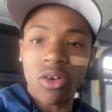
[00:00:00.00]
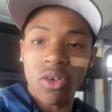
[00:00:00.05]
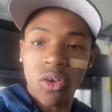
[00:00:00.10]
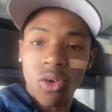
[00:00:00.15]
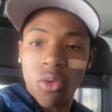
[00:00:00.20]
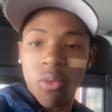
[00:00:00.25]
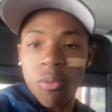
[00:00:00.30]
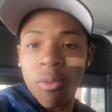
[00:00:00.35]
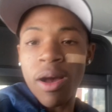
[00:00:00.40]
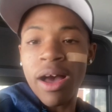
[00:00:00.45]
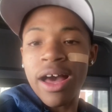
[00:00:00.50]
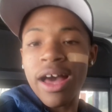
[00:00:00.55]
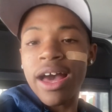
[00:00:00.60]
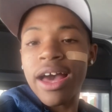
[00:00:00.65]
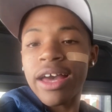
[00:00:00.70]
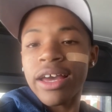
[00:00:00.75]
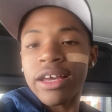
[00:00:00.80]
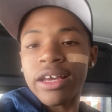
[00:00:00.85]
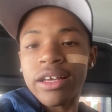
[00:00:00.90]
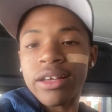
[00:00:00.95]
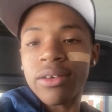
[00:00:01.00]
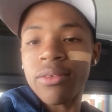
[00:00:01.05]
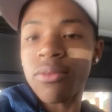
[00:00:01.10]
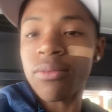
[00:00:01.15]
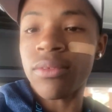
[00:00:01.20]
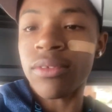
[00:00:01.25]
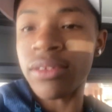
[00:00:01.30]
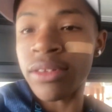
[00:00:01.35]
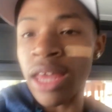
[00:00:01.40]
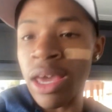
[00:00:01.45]
don't know why
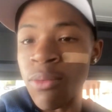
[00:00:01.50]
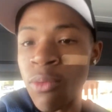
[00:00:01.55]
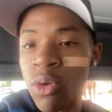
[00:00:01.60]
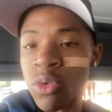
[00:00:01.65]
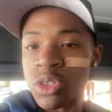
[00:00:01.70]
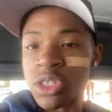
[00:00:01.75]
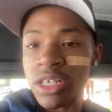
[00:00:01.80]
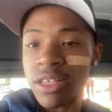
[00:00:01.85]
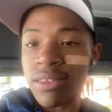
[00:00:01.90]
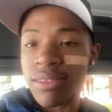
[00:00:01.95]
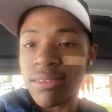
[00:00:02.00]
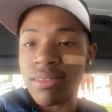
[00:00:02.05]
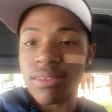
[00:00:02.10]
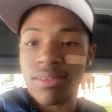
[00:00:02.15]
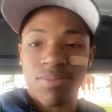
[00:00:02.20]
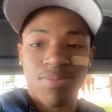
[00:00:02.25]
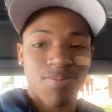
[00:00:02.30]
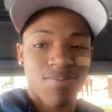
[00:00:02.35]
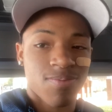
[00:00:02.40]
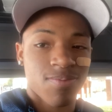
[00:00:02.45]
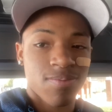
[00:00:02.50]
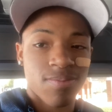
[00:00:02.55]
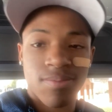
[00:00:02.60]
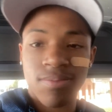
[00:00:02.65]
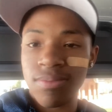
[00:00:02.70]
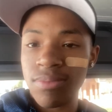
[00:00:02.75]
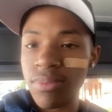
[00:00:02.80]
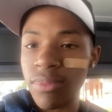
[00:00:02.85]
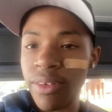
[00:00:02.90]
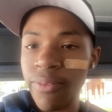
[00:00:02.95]
they won't just
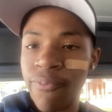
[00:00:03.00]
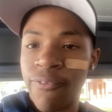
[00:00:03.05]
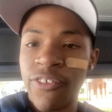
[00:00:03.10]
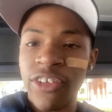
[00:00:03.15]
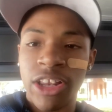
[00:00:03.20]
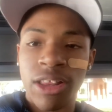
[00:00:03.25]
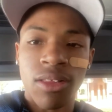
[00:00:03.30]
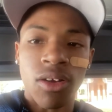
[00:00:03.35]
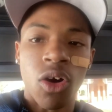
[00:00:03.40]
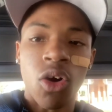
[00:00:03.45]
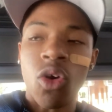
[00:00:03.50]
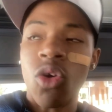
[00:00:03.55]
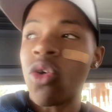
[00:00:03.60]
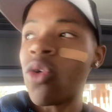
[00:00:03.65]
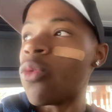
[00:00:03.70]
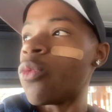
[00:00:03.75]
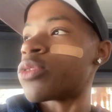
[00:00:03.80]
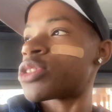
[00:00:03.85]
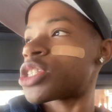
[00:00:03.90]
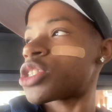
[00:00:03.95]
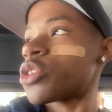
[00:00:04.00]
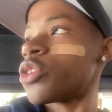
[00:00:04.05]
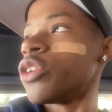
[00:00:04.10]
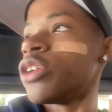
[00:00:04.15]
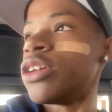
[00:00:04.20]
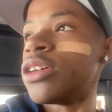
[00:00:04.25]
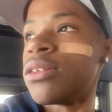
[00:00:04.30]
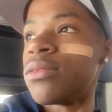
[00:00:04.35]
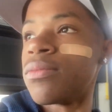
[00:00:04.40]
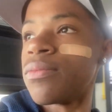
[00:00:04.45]
fix the whole
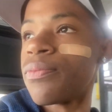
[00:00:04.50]
street.